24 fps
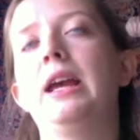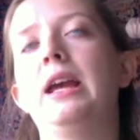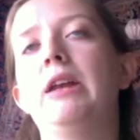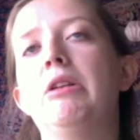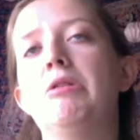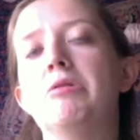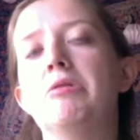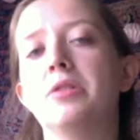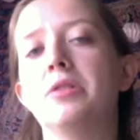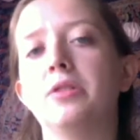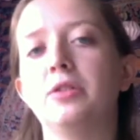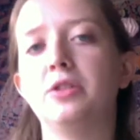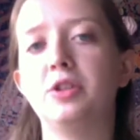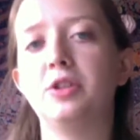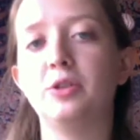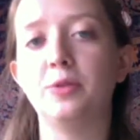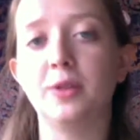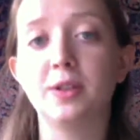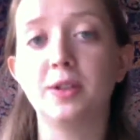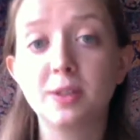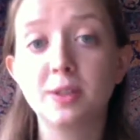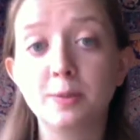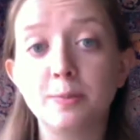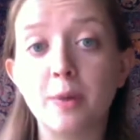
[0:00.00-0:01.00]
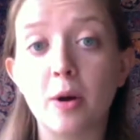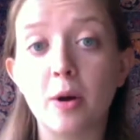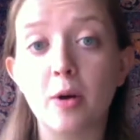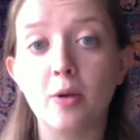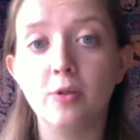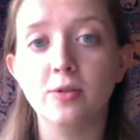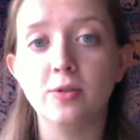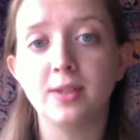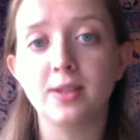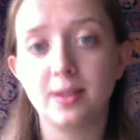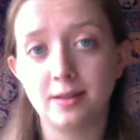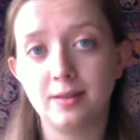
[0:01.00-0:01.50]
in order to
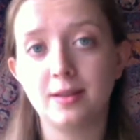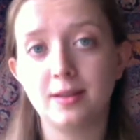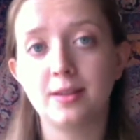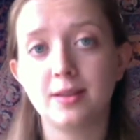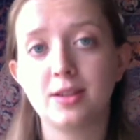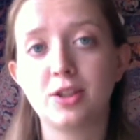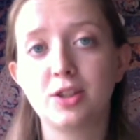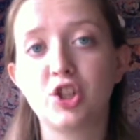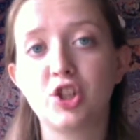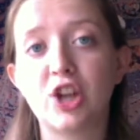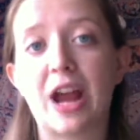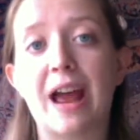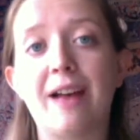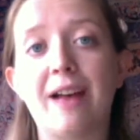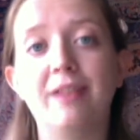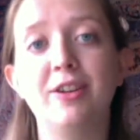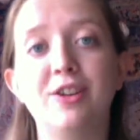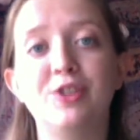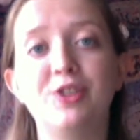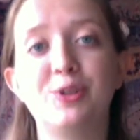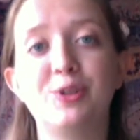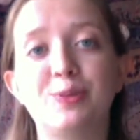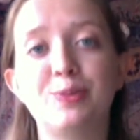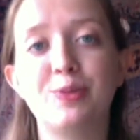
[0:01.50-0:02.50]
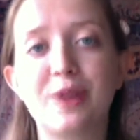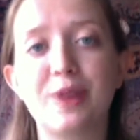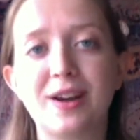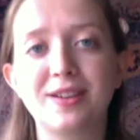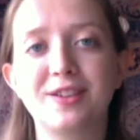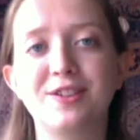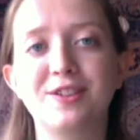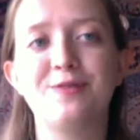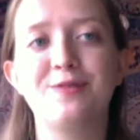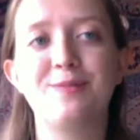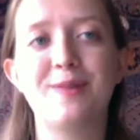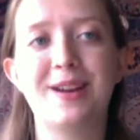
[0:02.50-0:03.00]
expose and thus challenge
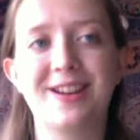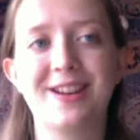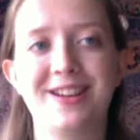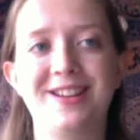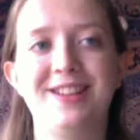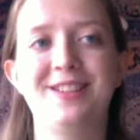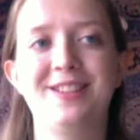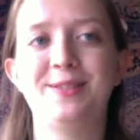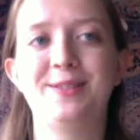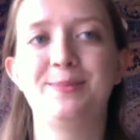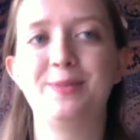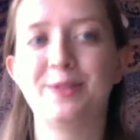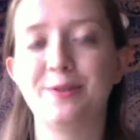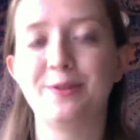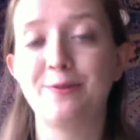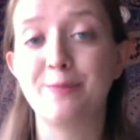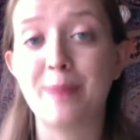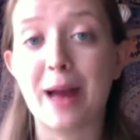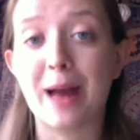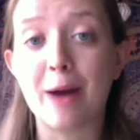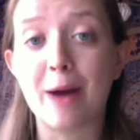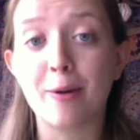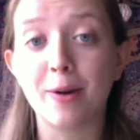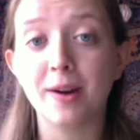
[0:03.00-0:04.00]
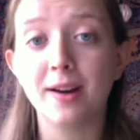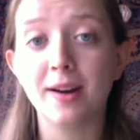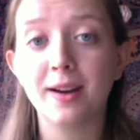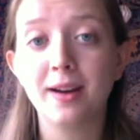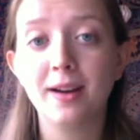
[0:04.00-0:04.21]
oppressive mechanisms of power.